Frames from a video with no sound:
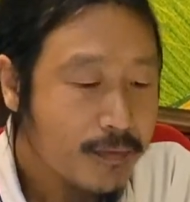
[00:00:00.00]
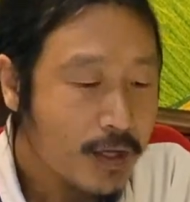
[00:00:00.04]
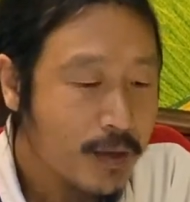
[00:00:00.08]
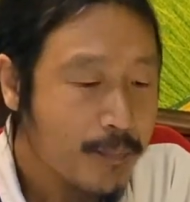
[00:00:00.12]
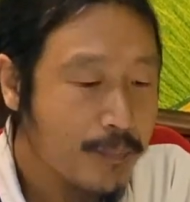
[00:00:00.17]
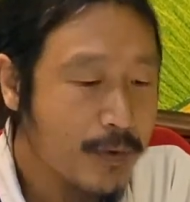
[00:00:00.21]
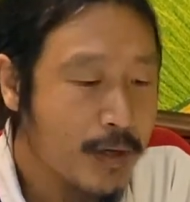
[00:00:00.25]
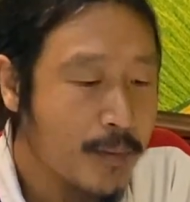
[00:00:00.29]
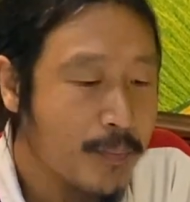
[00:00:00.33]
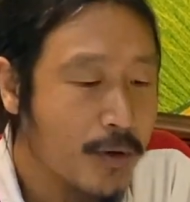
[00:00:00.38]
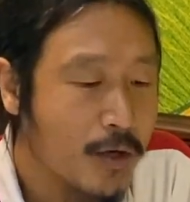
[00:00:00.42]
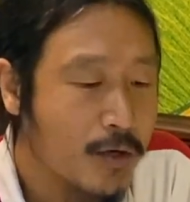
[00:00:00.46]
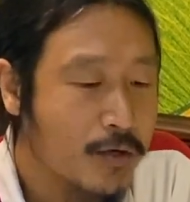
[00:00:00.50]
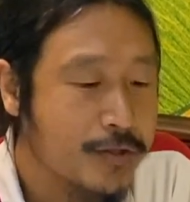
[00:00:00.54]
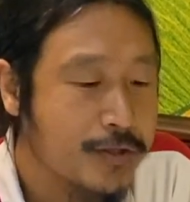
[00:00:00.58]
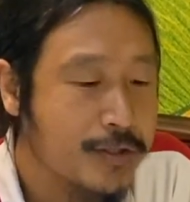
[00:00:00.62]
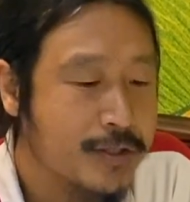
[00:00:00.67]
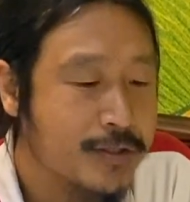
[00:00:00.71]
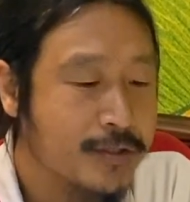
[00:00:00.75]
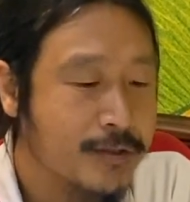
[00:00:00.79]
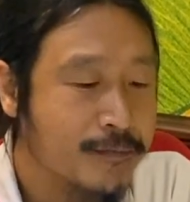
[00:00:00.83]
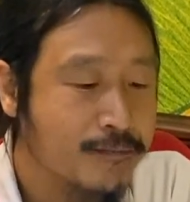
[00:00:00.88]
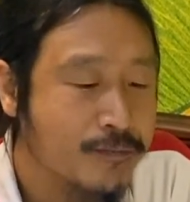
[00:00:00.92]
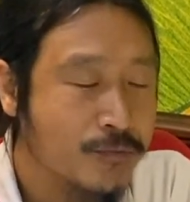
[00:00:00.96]
Be a
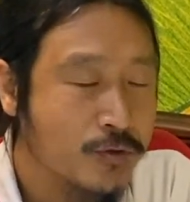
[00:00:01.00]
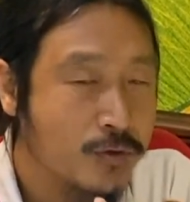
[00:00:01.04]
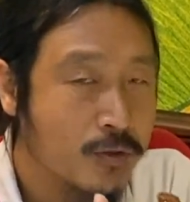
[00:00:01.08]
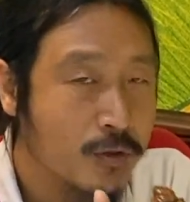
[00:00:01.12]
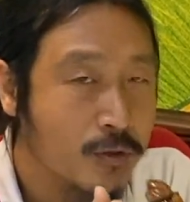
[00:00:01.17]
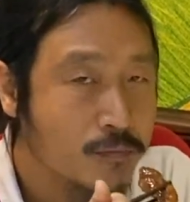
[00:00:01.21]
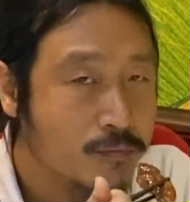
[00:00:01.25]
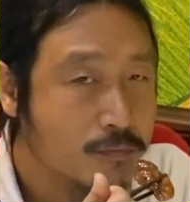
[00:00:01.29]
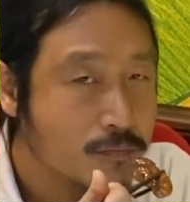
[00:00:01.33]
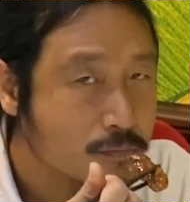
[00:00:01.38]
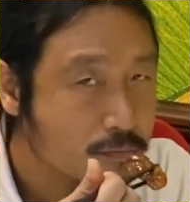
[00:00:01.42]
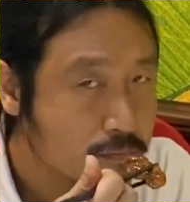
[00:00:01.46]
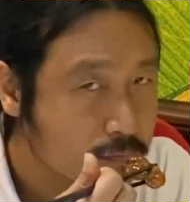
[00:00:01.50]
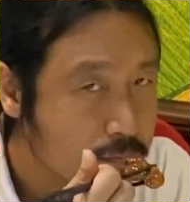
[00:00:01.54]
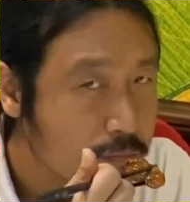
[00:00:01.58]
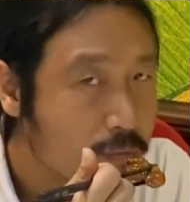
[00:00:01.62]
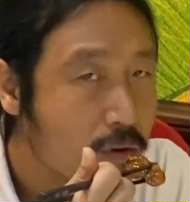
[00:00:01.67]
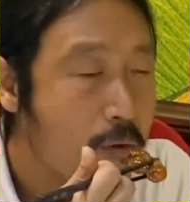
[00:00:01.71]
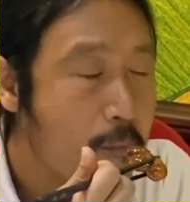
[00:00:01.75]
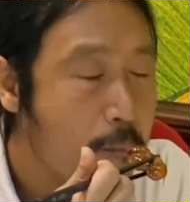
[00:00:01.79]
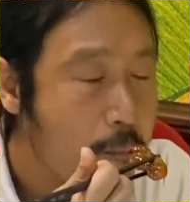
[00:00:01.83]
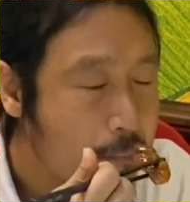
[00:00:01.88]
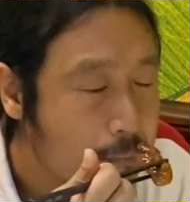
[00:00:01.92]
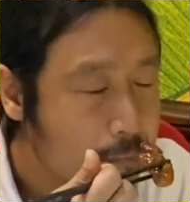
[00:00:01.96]
politician, you know,
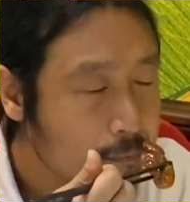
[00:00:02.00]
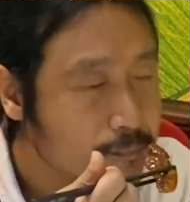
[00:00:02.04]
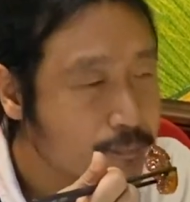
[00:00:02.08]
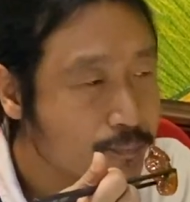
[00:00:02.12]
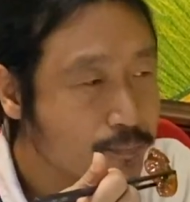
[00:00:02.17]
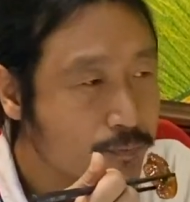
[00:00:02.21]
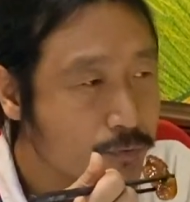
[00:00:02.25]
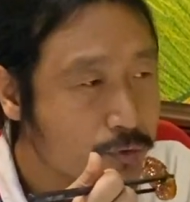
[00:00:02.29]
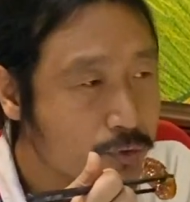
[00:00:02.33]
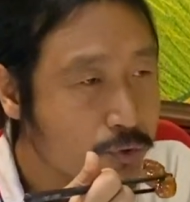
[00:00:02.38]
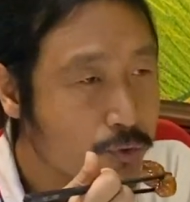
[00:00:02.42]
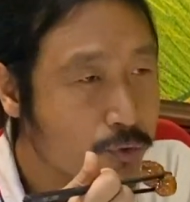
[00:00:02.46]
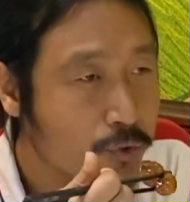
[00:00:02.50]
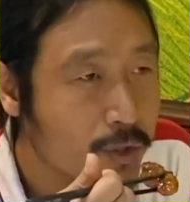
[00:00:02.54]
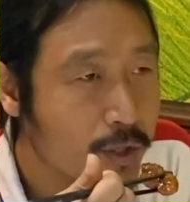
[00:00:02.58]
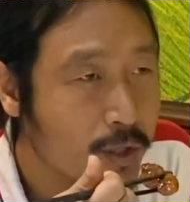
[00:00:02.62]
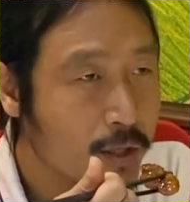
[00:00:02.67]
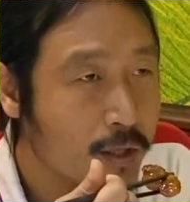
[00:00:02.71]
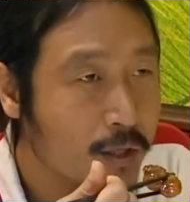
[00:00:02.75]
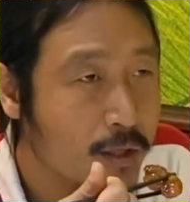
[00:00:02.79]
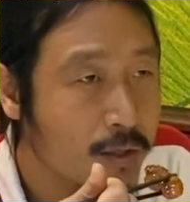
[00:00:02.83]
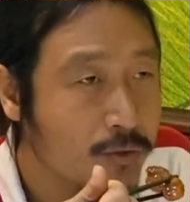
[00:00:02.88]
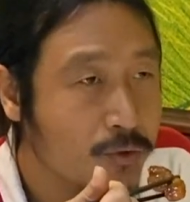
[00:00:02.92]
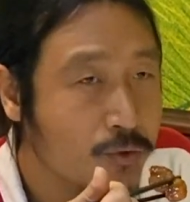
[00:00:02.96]

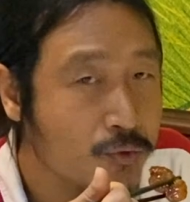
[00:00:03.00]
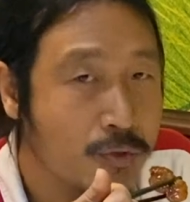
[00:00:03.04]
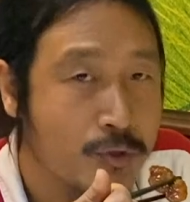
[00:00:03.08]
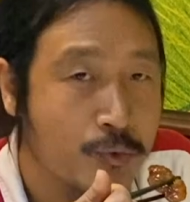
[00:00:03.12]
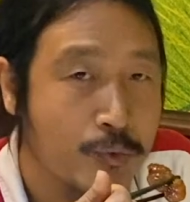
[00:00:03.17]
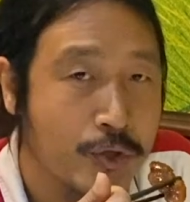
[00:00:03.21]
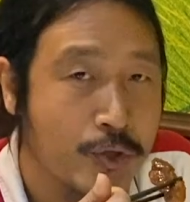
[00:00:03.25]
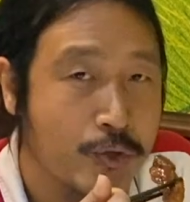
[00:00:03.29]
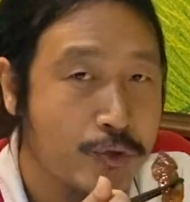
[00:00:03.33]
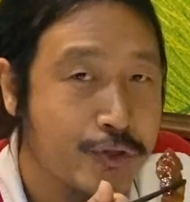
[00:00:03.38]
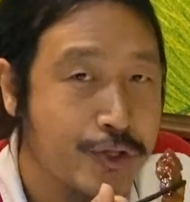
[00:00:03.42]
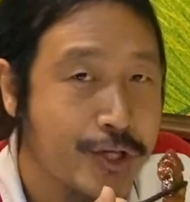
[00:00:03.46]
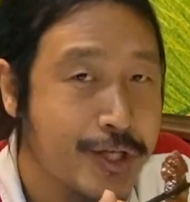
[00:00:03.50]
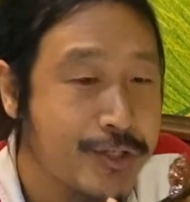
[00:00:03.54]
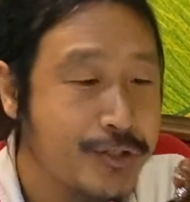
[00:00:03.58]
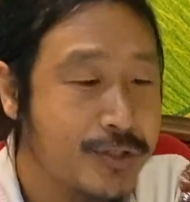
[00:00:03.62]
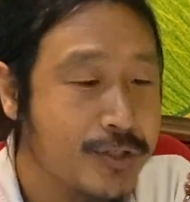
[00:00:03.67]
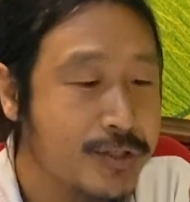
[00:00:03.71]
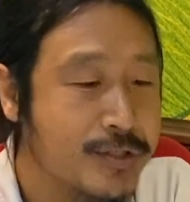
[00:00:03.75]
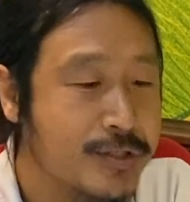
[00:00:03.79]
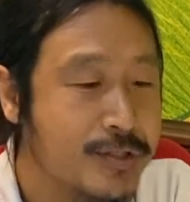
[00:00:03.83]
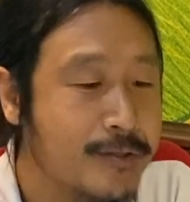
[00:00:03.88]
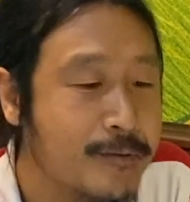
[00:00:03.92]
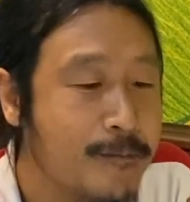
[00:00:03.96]
to do real
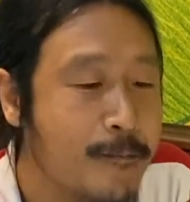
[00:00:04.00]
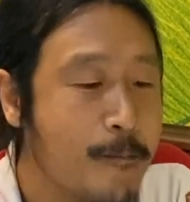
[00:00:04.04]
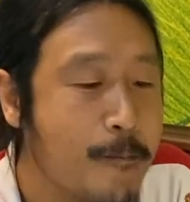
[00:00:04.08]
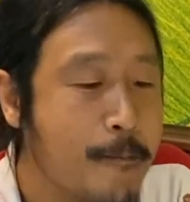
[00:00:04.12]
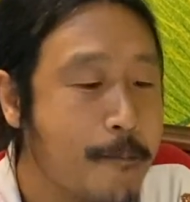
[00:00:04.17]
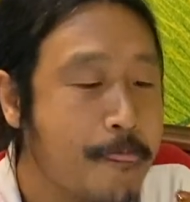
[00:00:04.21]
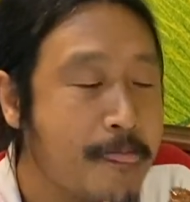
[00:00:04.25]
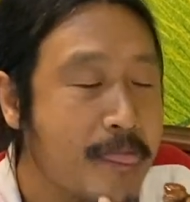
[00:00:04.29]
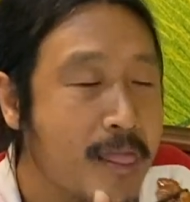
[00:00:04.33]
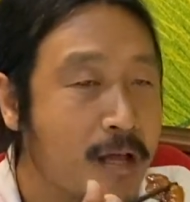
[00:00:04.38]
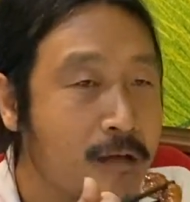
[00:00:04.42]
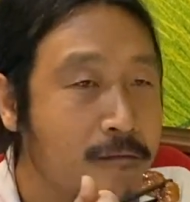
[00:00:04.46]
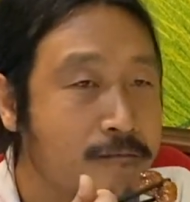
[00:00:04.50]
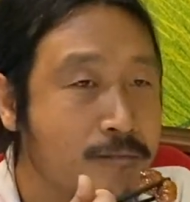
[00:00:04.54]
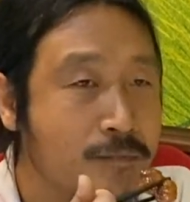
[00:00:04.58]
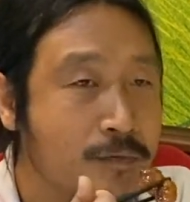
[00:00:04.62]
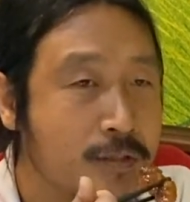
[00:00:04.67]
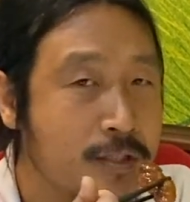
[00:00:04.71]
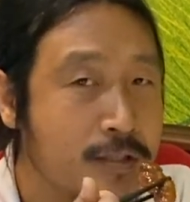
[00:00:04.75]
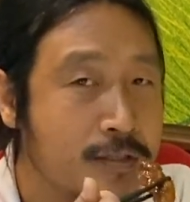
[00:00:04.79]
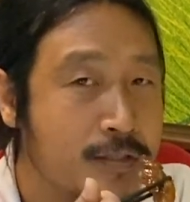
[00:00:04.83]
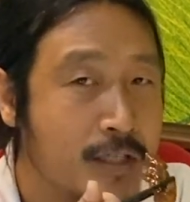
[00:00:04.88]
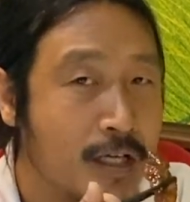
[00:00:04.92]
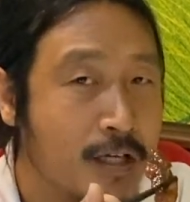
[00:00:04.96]
changes
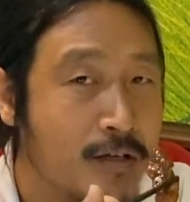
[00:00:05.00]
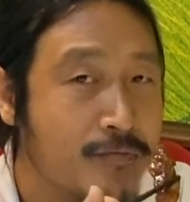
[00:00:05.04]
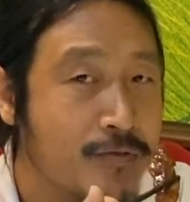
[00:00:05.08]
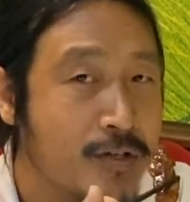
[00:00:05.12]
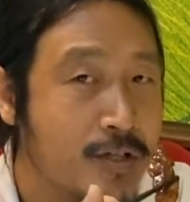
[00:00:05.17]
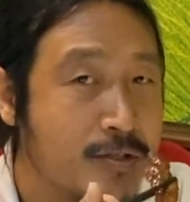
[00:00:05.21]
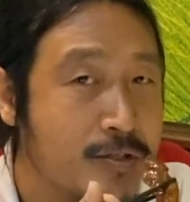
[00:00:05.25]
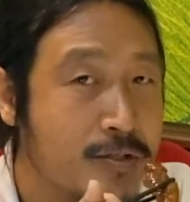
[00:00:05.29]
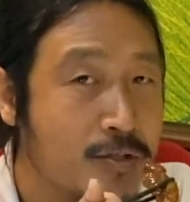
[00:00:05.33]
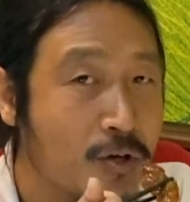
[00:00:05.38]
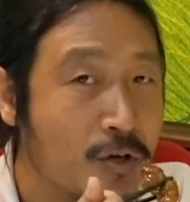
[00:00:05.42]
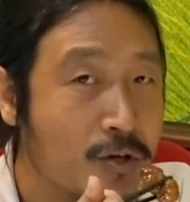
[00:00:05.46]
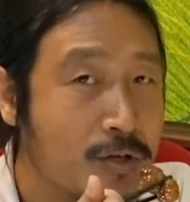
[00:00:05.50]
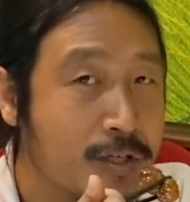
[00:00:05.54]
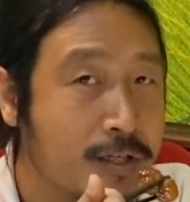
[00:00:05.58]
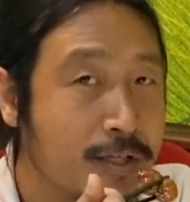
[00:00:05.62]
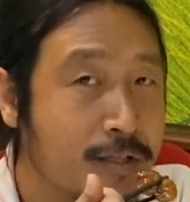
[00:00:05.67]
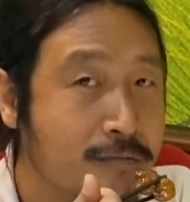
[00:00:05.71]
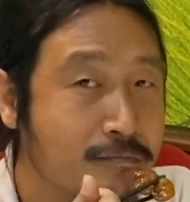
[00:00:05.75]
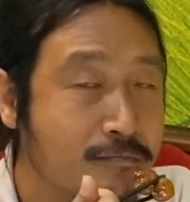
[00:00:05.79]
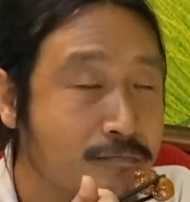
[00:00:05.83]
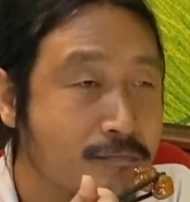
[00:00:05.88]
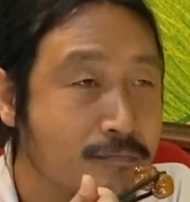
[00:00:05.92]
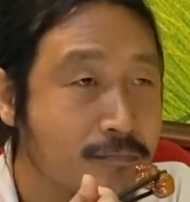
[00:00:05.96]
instead of just
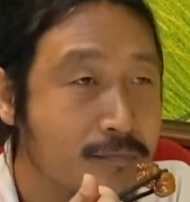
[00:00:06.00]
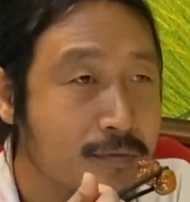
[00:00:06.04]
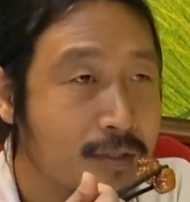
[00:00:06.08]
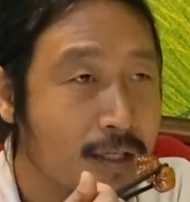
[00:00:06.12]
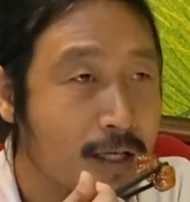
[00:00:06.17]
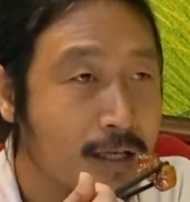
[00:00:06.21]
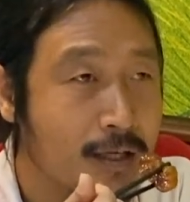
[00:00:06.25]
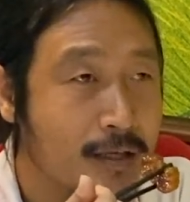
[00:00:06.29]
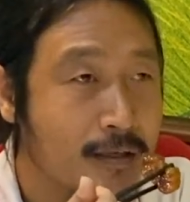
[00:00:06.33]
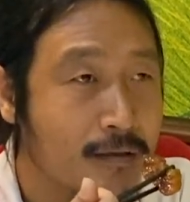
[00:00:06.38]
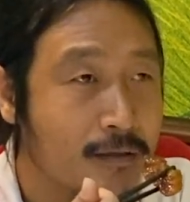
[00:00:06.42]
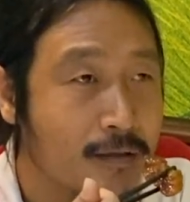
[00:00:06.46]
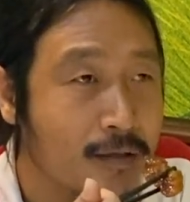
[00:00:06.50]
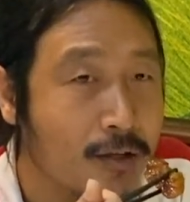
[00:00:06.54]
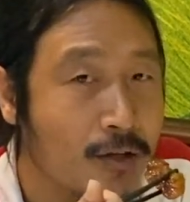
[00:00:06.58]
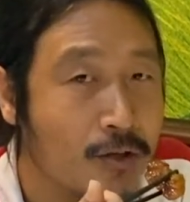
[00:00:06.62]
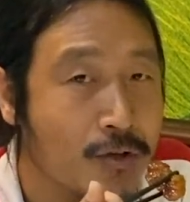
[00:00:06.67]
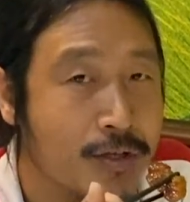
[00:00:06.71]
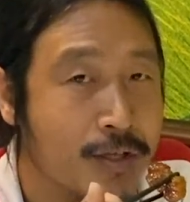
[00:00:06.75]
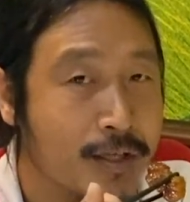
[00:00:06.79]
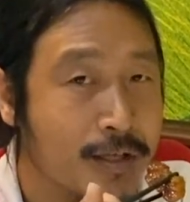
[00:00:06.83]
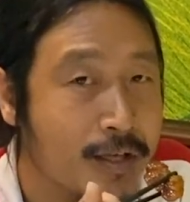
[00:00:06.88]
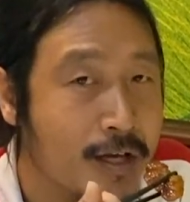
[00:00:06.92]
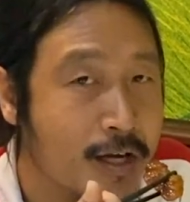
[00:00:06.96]
talking, like
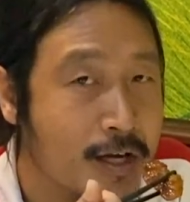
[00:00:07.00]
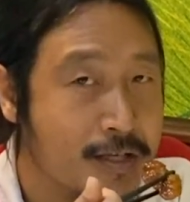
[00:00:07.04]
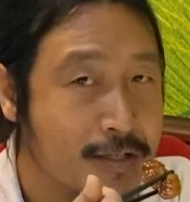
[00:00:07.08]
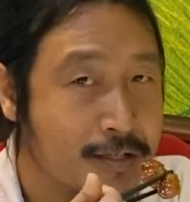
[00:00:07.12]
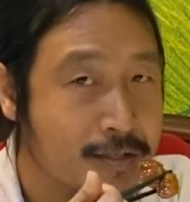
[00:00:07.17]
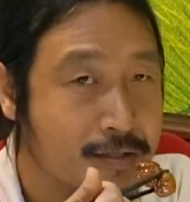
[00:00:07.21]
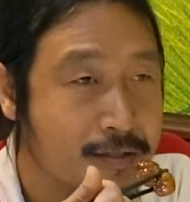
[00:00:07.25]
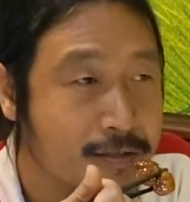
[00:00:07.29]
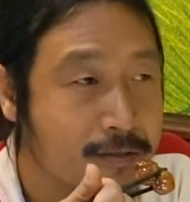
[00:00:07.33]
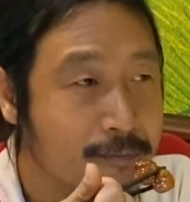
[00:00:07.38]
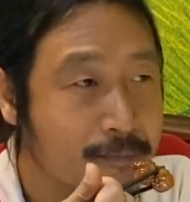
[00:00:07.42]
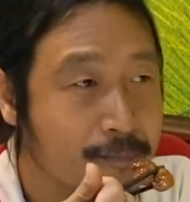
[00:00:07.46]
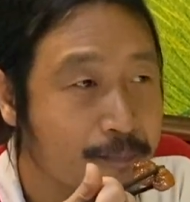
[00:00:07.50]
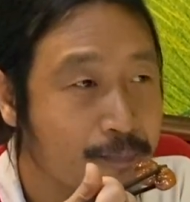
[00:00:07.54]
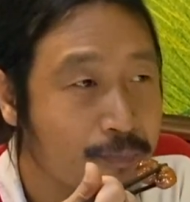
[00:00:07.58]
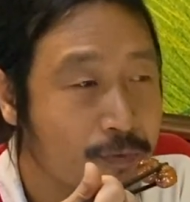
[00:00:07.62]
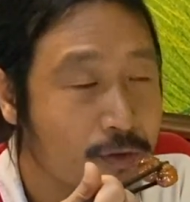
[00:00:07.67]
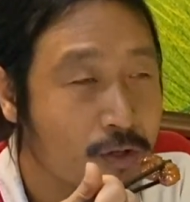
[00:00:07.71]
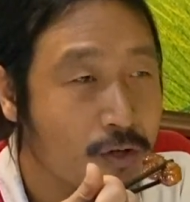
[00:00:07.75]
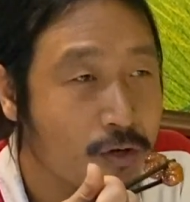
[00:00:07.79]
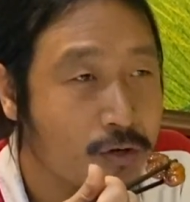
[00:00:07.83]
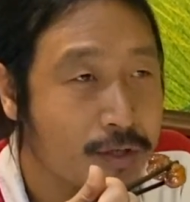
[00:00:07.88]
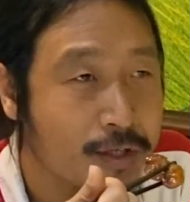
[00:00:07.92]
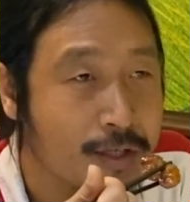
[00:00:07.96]
looking nice,
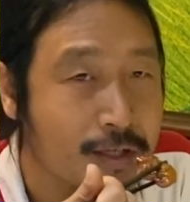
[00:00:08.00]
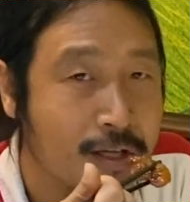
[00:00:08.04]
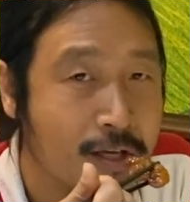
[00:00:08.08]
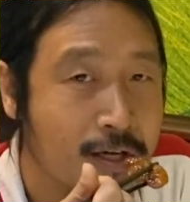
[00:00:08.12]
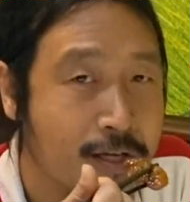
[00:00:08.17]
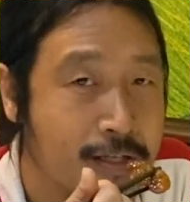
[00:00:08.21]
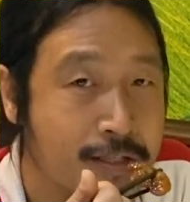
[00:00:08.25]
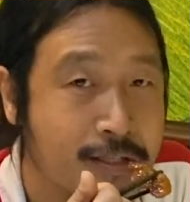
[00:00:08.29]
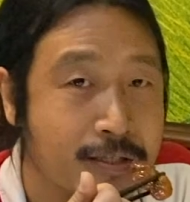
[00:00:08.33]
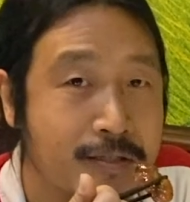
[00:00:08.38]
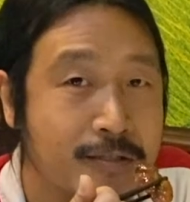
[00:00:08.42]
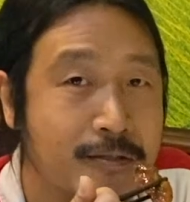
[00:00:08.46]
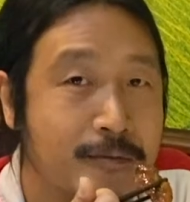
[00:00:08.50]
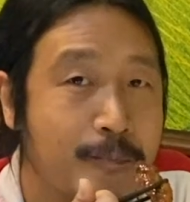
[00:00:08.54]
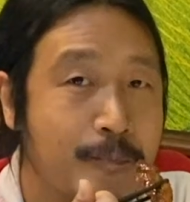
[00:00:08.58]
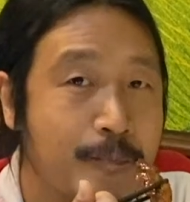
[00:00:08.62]
talking nice.